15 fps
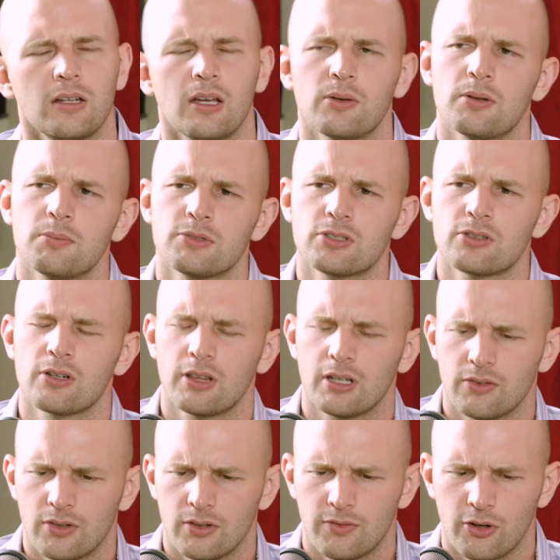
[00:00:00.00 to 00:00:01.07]
Yeah, I'm just trying to think
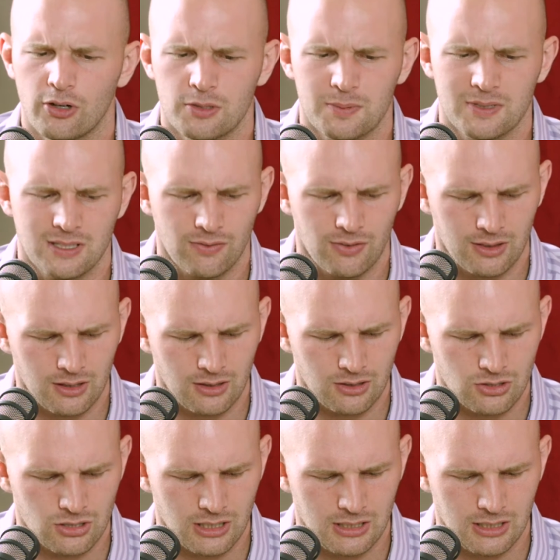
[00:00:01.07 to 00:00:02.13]
of a very specific thing
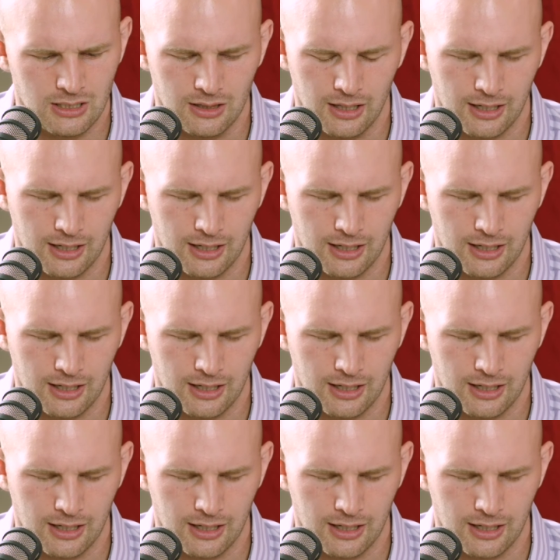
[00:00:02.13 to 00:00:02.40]
that she did.